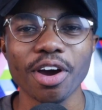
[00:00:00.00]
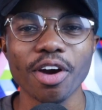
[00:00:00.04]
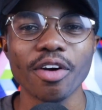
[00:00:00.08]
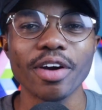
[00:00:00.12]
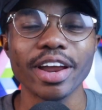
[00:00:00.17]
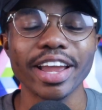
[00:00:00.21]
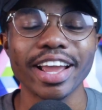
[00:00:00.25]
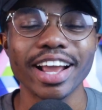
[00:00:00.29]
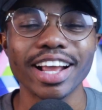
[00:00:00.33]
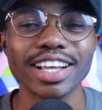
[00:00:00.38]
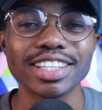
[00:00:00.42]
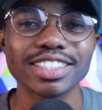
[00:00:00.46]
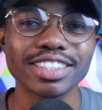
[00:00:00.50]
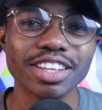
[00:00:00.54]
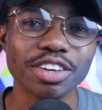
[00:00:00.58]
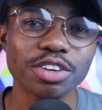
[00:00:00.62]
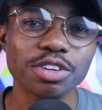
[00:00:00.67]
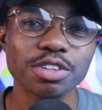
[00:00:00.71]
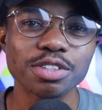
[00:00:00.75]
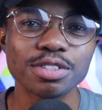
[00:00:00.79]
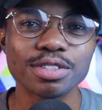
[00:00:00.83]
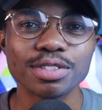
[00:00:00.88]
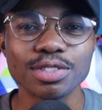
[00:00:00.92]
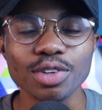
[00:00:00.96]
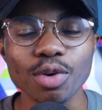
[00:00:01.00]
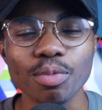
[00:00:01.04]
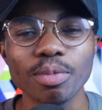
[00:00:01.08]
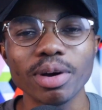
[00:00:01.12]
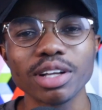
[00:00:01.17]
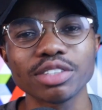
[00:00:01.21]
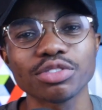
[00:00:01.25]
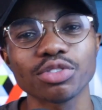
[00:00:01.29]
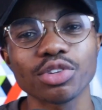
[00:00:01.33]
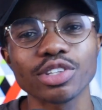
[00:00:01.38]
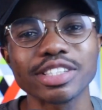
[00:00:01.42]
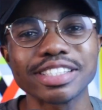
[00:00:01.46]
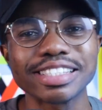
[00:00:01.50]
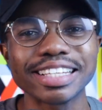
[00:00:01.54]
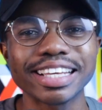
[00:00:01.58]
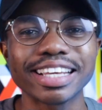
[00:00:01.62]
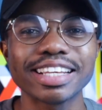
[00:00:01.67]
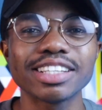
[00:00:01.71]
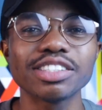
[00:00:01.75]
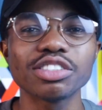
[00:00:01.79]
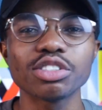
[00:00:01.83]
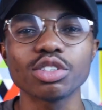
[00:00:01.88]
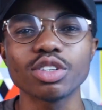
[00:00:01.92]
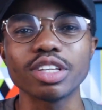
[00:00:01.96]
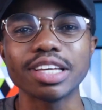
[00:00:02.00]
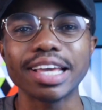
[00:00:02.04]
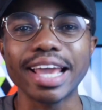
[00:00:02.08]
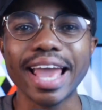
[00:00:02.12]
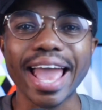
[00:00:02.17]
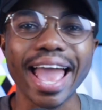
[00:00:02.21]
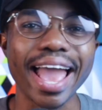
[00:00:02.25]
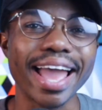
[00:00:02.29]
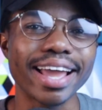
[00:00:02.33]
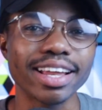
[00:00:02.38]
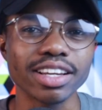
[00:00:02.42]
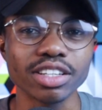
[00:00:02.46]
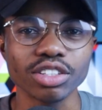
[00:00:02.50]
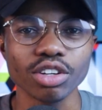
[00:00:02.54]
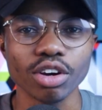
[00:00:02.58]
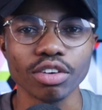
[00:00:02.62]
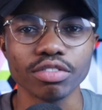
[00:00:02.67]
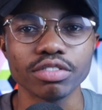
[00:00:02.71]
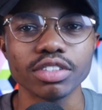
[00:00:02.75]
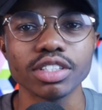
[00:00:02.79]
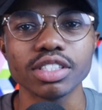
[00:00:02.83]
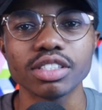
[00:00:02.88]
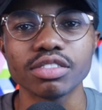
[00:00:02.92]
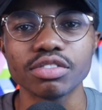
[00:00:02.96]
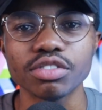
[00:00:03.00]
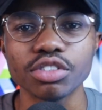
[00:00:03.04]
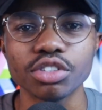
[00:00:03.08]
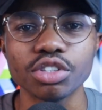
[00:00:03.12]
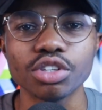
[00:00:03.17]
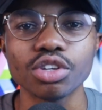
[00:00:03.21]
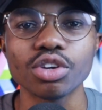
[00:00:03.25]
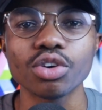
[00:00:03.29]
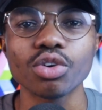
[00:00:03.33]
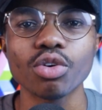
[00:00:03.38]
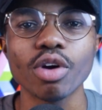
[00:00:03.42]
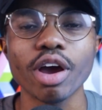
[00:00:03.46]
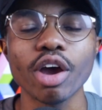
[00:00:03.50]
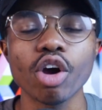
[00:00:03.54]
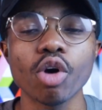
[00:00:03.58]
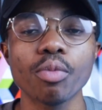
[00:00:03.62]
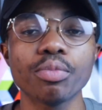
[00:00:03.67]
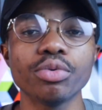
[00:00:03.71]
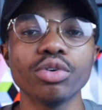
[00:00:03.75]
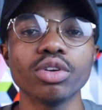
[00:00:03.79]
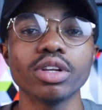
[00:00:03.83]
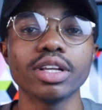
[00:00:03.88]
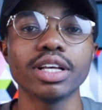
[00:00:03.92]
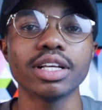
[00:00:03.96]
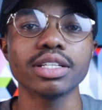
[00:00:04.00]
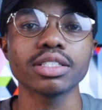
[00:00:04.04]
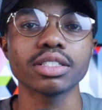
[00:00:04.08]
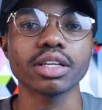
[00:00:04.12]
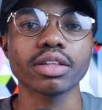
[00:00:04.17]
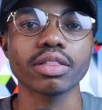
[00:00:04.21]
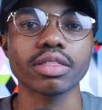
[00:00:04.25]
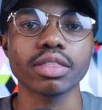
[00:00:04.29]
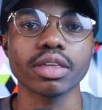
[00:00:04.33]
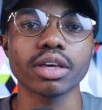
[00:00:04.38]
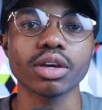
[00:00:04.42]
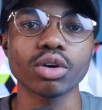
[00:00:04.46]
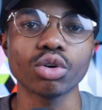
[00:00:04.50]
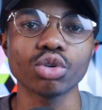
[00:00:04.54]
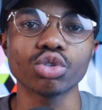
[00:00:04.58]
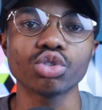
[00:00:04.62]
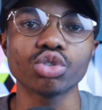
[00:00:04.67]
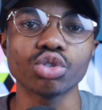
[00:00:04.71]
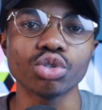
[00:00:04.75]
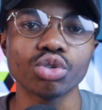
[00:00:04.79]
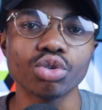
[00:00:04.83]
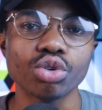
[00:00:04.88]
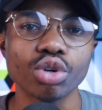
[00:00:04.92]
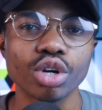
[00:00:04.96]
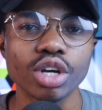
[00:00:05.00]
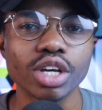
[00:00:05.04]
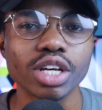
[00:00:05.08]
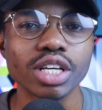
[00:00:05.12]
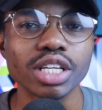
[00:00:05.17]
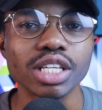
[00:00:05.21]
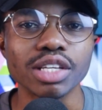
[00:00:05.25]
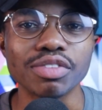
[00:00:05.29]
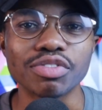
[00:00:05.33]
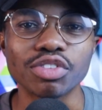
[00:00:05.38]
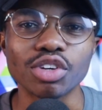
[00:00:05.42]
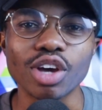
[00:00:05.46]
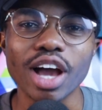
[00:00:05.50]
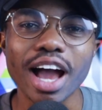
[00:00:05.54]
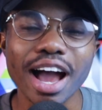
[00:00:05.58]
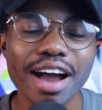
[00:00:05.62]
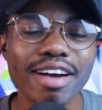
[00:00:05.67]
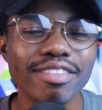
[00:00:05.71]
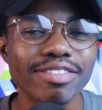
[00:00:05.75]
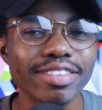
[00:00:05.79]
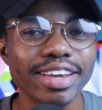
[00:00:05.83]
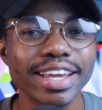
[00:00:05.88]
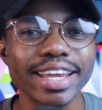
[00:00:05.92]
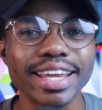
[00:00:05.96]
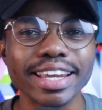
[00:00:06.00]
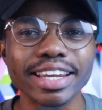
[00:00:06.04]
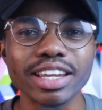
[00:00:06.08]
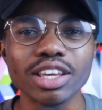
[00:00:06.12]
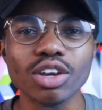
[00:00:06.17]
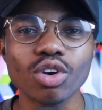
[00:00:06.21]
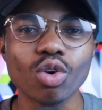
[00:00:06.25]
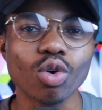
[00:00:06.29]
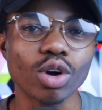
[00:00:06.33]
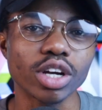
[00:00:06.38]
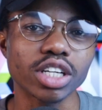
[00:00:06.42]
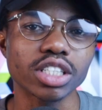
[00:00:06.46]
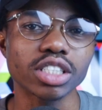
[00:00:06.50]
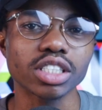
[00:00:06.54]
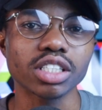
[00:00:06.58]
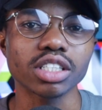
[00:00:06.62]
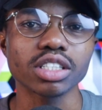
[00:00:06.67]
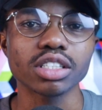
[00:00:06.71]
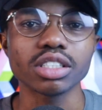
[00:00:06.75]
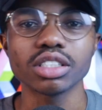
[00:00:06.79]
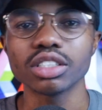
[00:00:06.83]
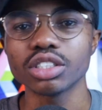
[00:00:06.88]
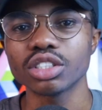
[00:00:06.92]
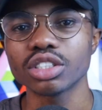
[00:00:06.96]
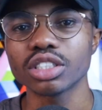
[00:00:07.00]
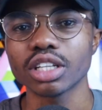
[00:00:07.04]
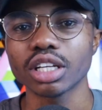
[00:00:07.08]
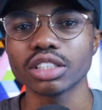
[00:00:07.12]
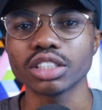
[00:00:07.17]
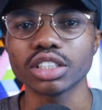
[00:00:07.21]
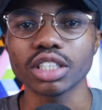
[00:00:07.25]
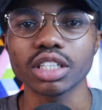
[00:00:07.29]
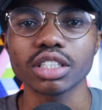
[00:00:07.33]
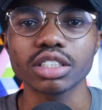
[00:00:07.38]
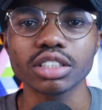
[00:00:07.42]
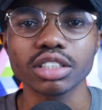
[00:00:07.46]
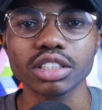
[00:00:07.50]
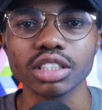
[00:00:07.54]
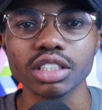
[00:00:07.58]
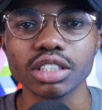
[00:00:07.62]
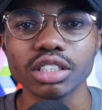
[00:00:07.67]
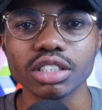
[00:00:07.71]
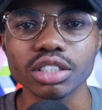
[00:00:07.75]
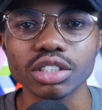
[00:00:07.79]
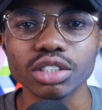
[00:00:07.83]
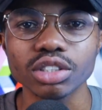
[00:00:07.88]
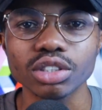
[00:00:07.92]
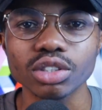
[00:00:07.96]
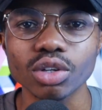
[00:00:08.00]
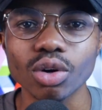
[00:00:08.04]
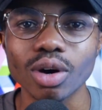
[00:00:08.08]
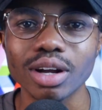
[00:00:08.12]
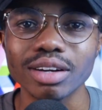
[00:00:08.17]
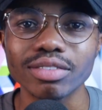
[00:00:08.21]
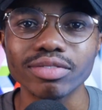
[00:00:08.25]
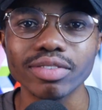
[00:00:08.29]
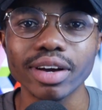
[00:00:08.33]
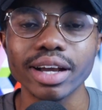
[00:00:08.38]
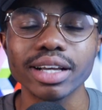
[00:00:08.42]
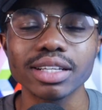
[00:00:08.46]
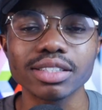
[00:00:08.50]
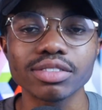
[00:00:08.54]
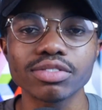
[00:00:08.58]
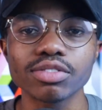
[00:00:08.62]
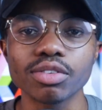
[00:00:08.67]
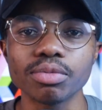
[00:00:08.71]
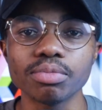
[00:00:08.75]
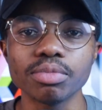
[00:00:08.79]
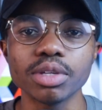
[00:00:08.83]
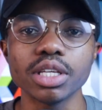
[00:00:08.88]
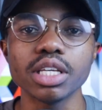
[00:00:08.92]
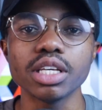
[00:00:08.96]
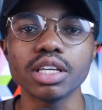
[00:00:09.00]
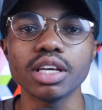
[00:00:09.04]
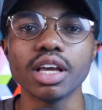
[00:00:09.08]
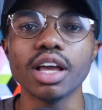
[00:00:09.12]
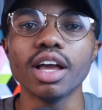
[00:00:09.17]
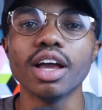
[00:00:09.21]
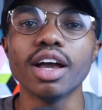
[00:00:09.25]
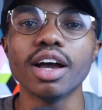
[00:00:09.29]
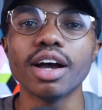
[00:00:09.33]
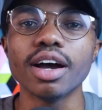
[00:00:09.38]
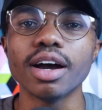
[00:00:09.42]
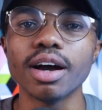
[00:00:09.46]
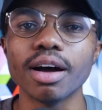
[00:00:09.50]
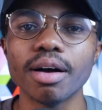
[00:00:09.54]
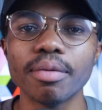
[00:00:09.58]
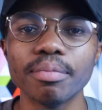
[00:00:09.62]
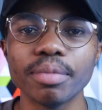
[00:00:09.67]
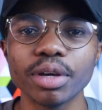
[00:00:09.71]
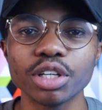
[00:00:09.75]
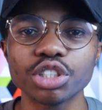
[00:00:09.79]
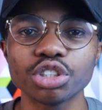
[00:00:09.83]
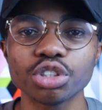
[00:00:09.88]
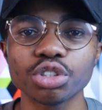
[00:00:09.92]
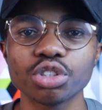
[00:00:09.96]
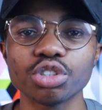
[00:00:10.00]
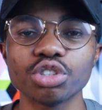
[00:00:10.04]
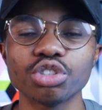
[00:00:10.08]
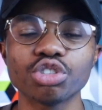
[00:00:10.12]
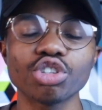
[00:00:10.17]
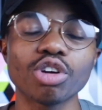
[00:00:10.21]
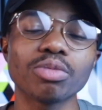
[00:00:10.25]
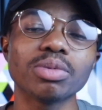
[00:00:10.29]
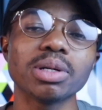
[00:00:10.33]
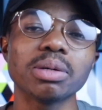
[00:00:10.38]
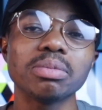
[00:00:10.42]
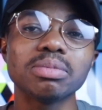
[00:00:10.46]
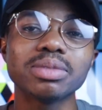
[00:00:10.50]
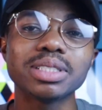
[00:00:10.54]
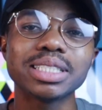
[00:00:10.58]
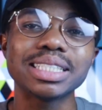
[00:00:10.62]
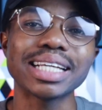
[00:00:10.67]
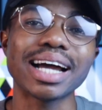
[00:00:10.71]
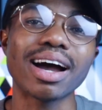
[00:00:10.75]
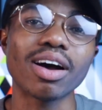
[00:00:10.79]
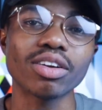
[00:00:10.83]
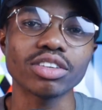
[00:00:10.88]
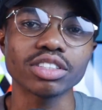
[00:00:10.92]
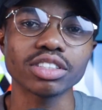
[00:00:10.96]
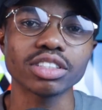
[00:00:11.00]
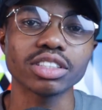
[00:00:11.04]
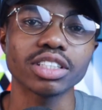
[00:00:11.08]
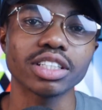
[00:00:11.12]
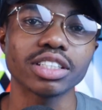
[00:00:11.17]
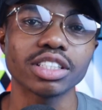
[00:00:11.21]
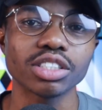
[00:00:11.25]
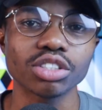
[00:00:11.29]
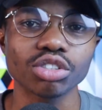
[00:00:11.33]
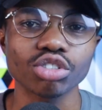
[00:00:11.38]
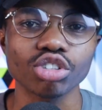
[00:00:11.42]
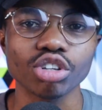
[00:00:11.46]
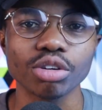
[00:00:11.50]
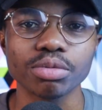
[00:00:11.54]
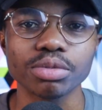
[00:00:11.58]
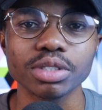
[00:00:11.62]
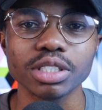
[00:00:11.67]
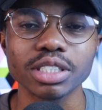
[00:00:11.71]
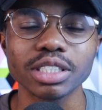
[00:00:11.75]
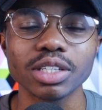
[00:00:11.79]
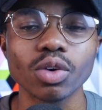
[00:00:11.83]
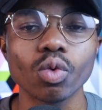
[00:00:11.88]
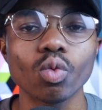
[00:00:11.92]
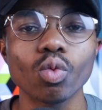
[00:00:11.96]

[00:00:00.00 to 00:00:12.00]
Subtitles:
Alright guys, thank you so much for sticking to the end of this video. I hope you learned a thing or two. If you have any questions, suggestions or advice for me, make sure you drop them down in the description.